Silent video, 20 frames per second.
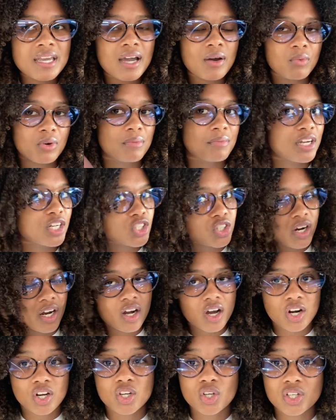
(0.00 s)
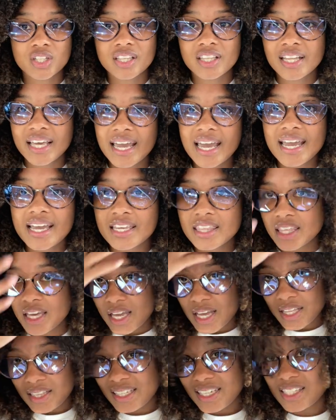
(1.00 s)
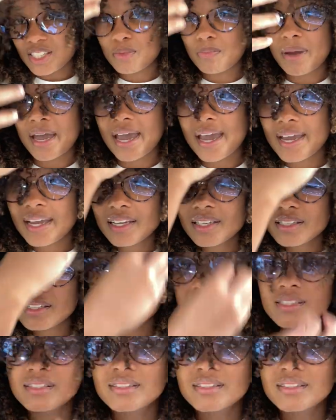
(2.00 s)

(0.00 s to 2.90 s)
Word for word: I want to make sure I got a good length. These bangs,